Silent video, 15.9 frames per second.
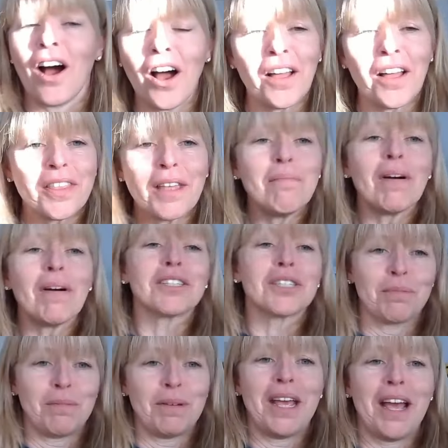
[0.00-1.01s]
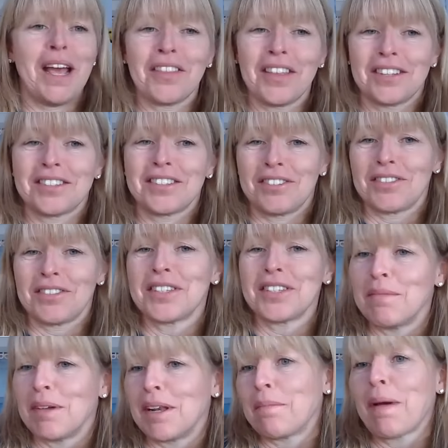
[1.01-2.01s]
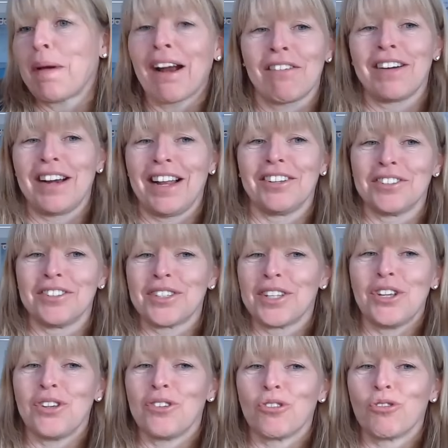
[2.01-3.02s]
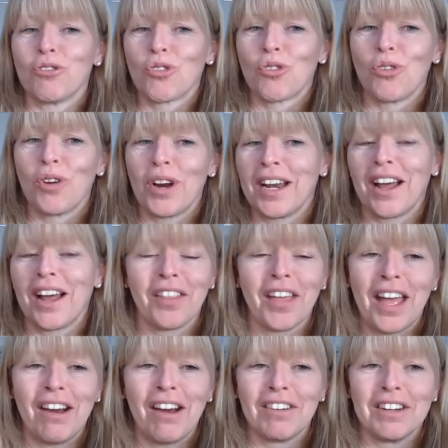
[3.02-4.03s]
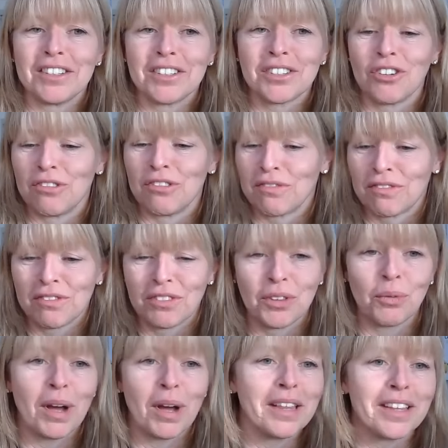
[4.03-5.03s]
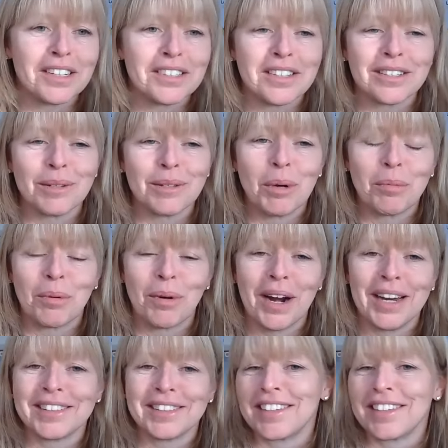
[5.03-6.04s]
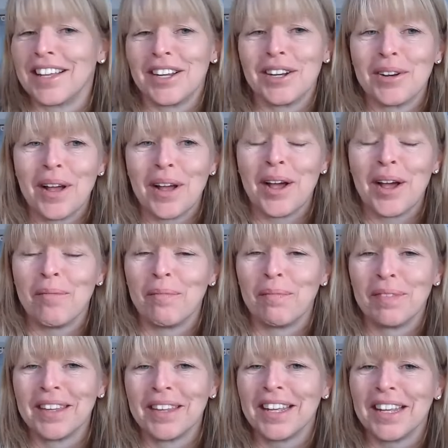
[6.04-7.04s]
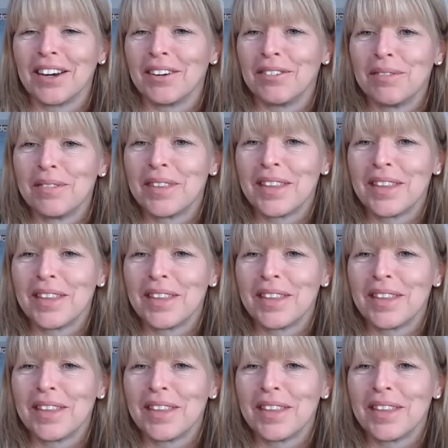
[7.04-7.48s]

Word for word: I, there must be other sort of similar parallels that you can draw in other areas of the way that a system operates that um, you know